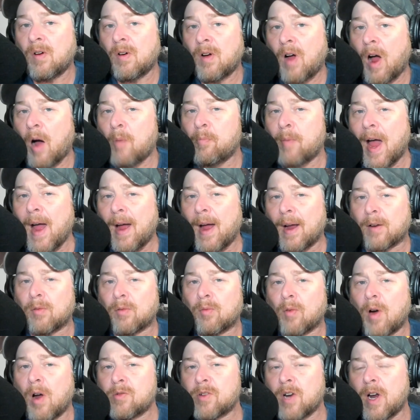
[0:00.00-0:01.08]
I'm back.
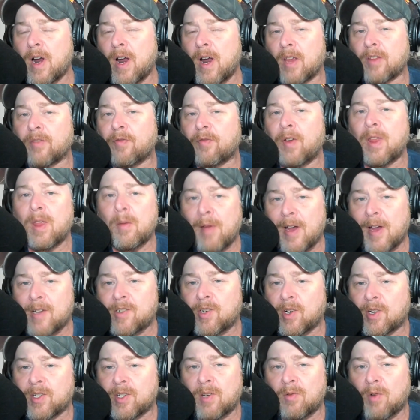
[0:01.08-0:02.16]
Rudrance for the Matrixx
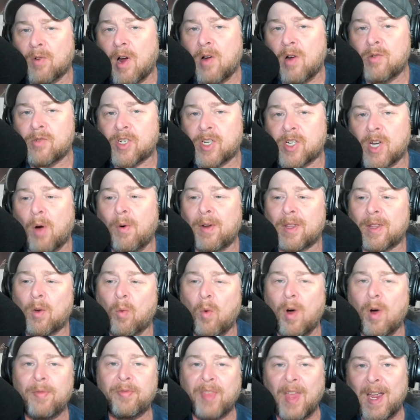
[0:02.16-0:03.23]
and Rhodes show, and the one
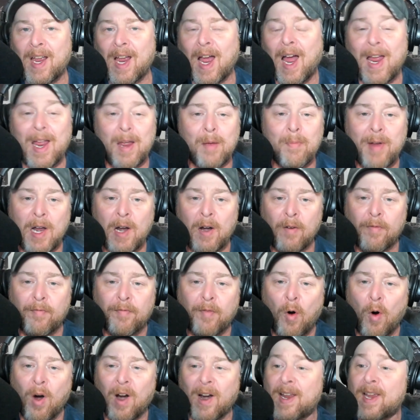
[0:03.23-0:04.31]
thing I am here
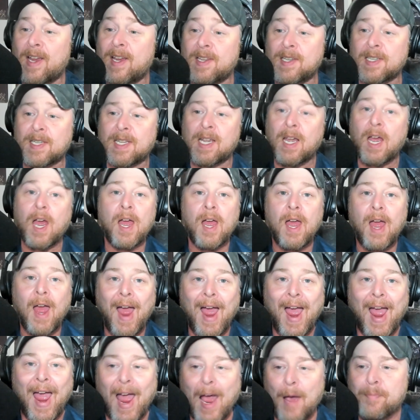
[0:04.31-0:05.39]
for is
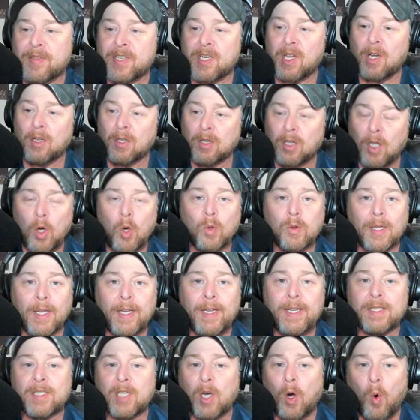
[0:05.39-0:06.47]
absolutely
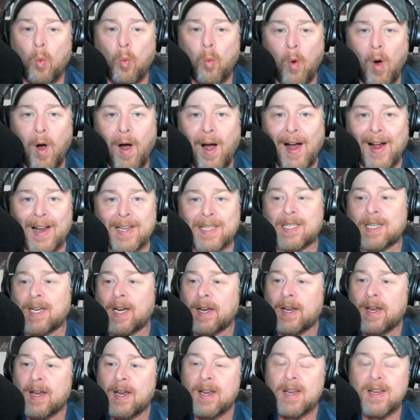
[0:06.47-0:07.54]
to watch
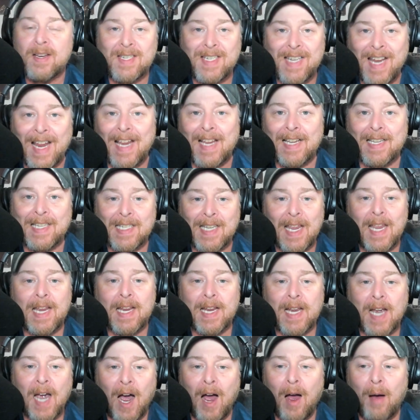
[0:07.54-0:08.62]
DC
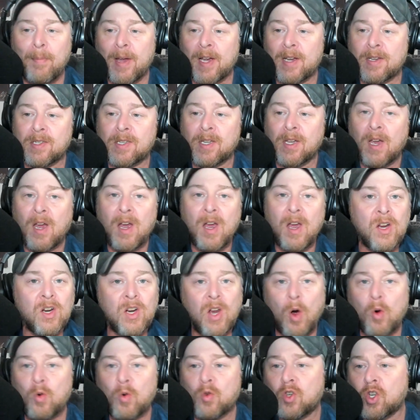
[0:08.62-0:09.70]
Comics go
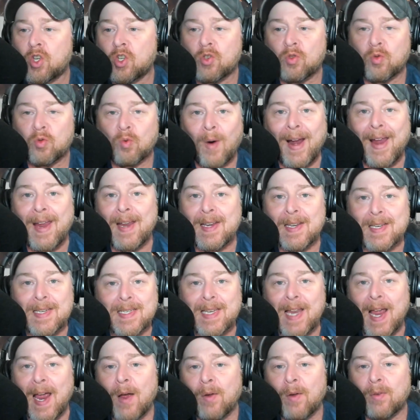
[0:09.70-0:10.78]
straight
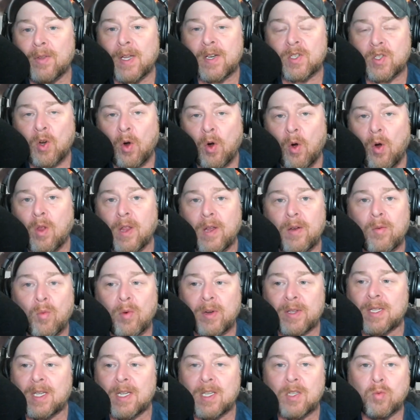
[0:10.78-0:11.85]
down the toilet with
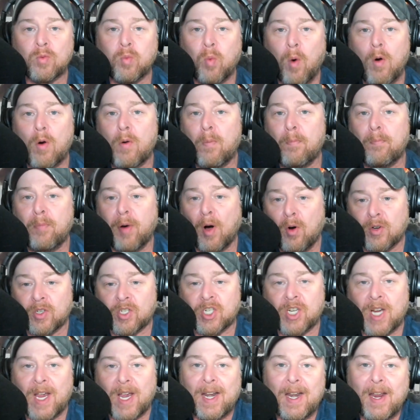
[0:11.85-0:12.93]
this woke
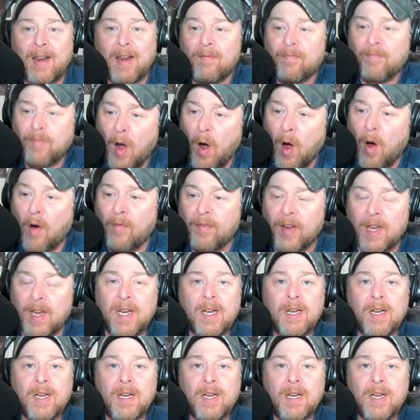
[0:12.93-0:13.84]
bullshit involving